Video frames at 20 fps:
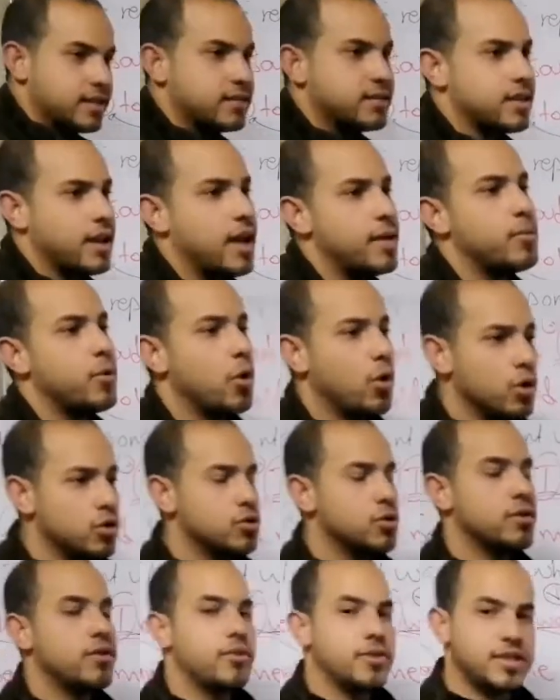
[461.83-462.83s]
and time
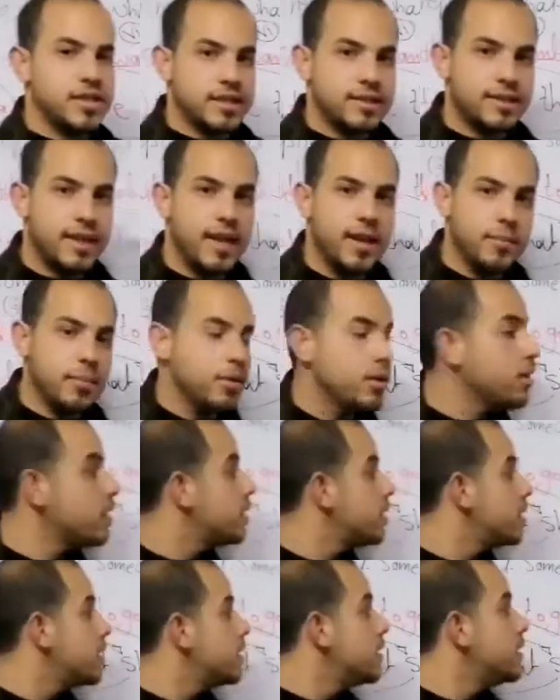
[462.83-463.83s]
also. There is a
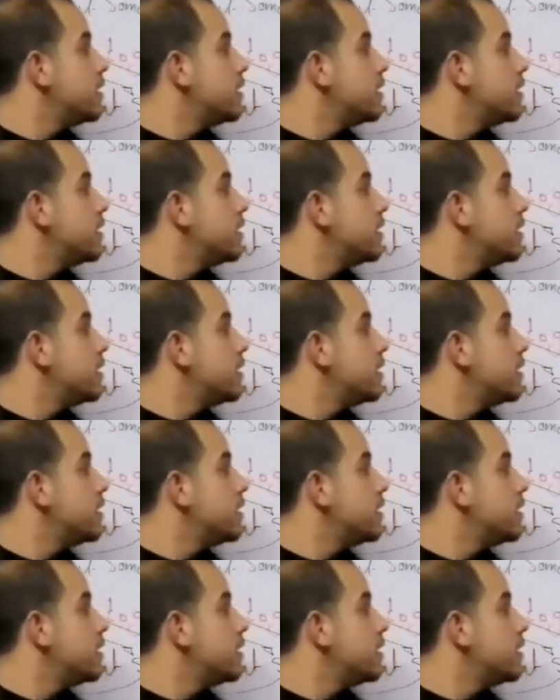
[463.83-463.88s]
table.